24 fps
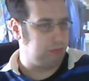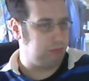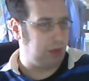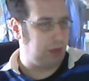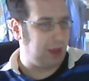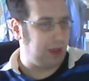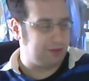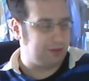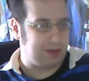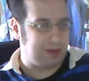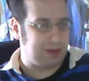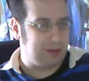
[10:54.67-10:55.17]

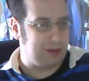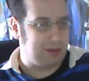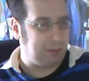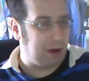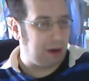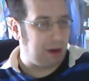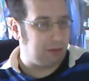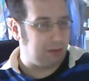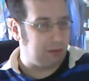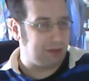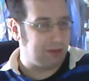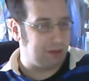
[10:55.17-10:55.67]
has any
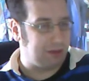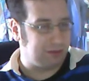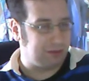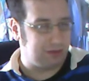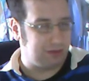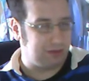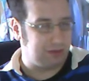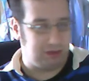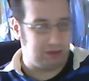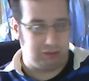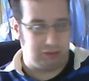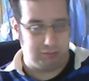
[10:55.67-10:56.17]
parallel
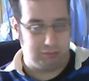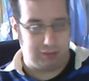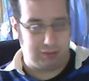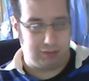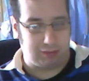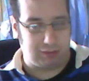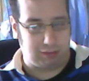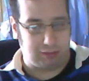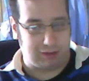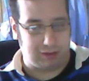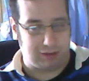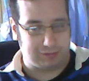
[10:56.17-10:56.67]
to
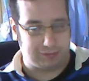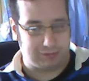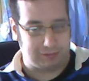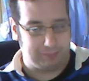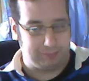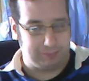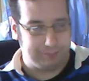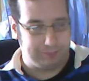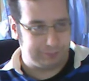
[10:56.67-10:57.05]
Mithraism.